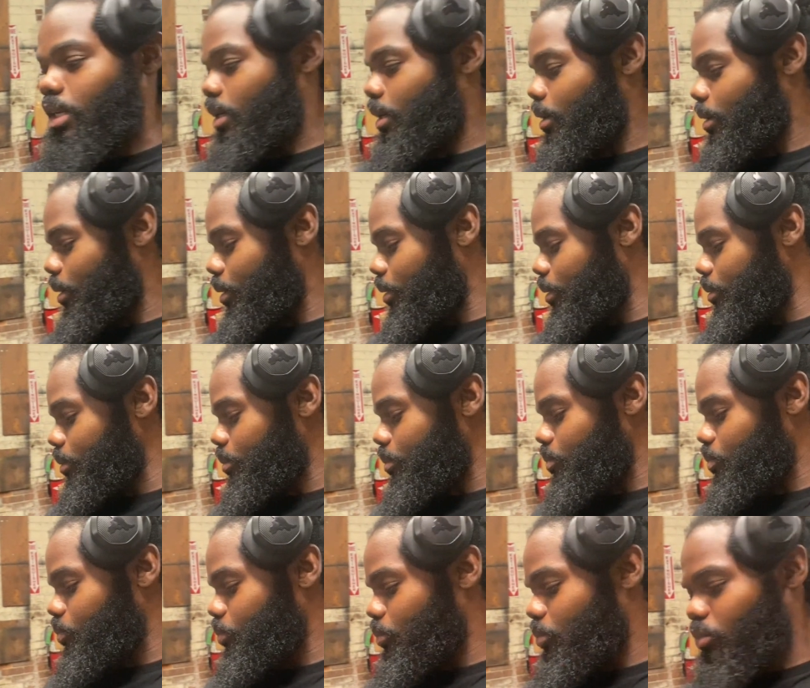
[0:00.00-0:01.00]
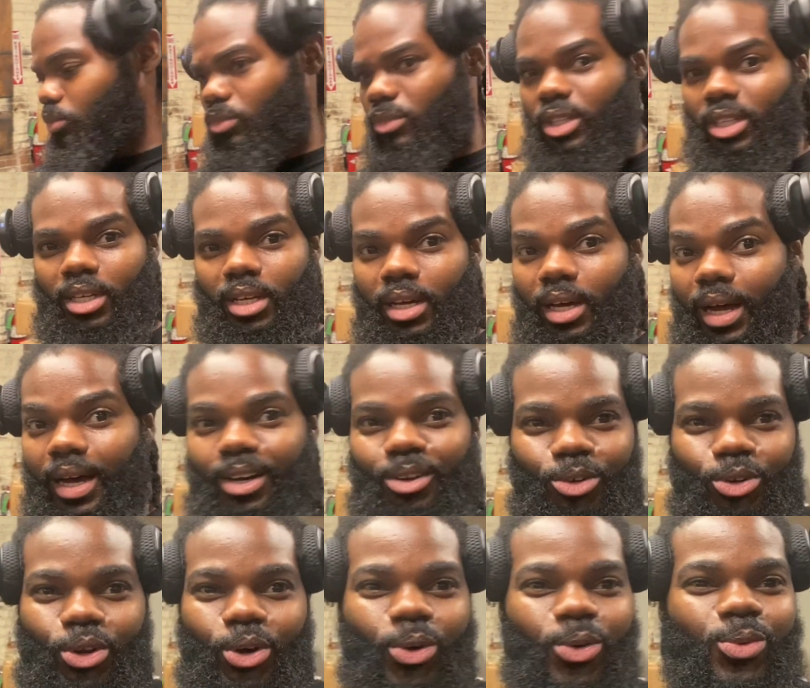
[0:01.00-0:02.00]
Um, I
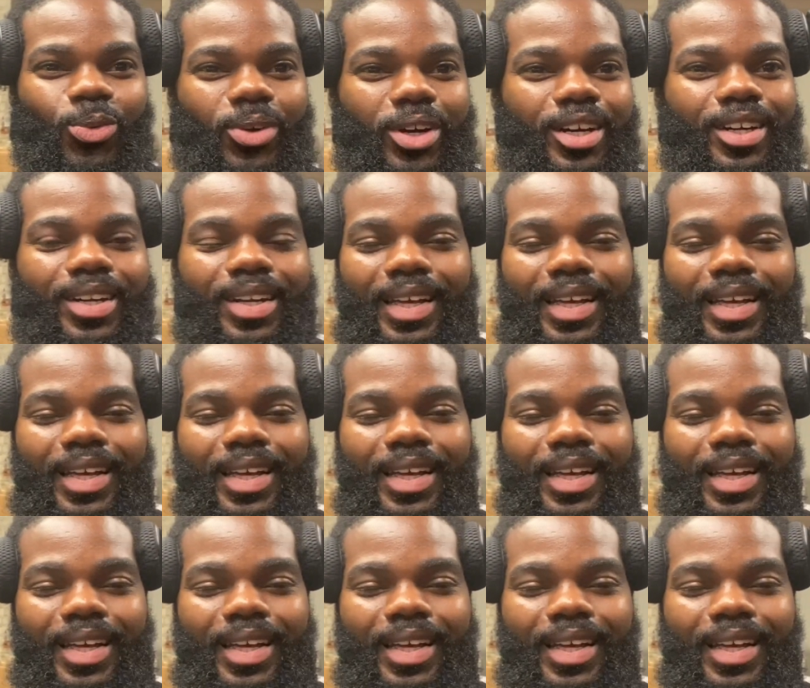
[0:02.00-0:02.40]
don't know where